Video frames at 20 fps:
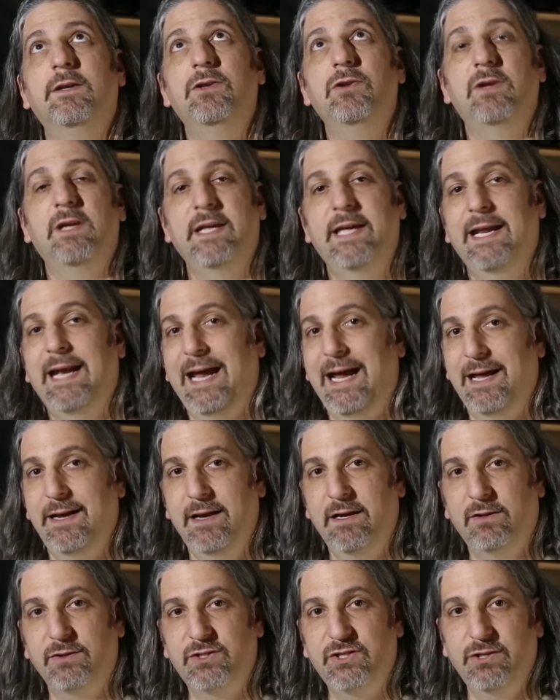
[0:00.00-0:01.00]
You can get a
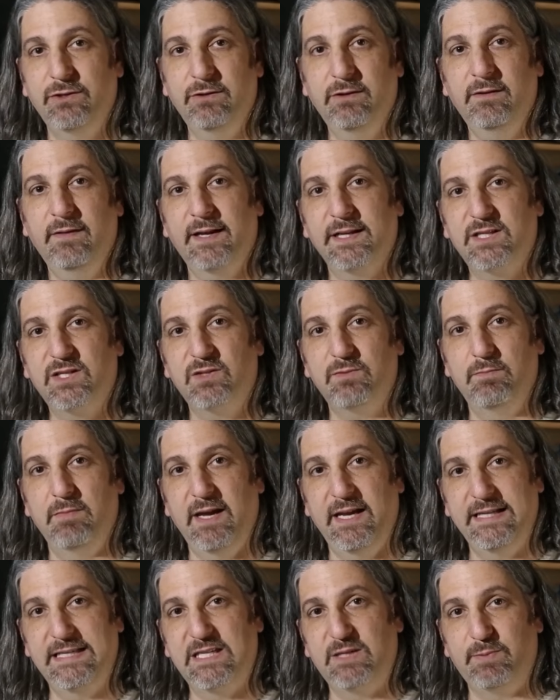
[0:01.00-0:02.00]
handheld tuner that's
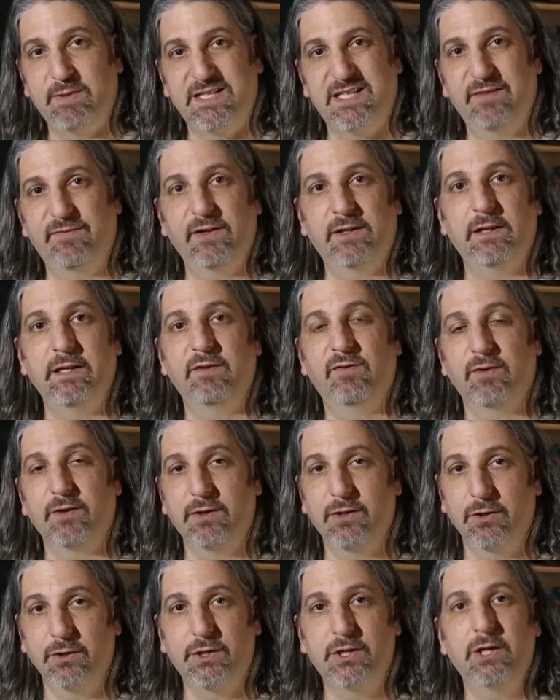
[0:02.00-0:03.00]
made specifically for
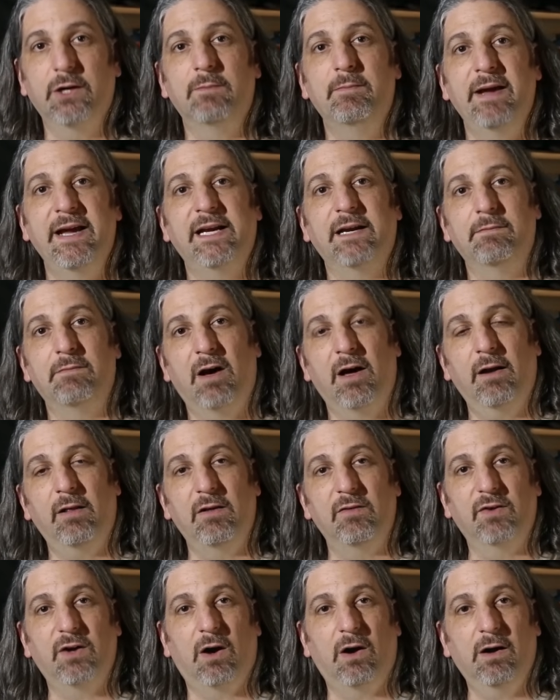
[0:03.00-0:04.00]
your year, make, and
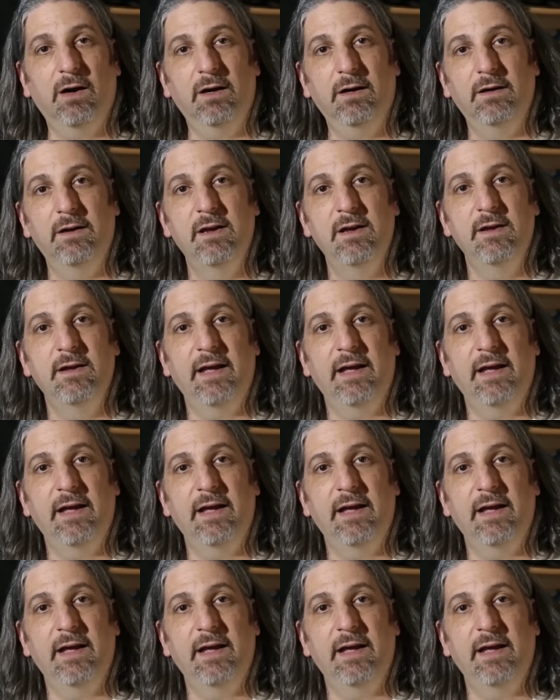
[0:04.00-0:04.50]
model of car,